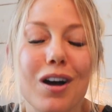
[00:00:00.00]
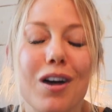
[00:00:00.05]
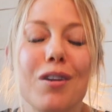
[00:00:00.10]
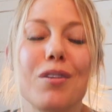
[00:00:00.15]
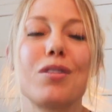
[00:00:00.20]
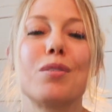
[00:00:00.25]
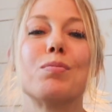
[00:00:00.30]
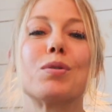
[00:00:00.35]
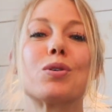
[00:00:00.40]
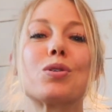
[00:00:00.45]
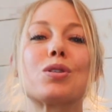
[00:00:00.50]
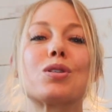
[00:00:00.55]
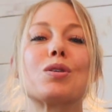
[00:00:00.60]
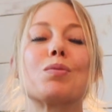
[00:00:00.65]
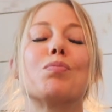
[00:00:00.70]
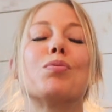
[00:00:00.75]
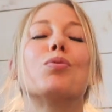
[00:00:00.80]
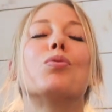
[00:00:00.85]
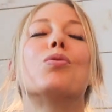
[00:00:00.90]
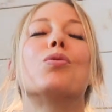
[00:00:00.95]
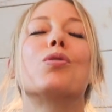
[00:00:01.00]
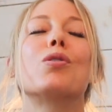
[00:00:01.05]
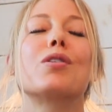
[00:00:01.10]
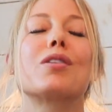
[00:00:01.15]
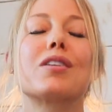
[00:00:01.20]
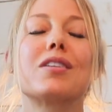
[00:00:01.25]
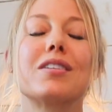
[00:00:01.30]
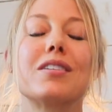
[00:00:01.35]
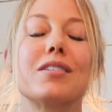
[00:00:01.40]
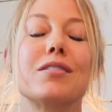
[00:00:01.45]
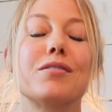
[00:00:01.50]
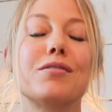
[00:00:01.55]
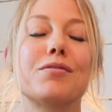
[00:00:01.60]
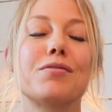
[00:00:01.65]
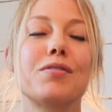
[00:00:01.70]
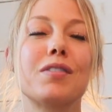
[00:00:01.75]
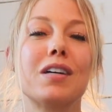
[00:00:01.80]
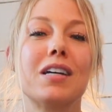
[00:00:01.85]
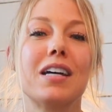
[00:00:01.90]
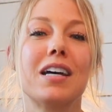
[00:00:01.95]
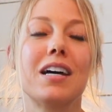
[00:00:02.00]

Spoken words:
are the most supportive,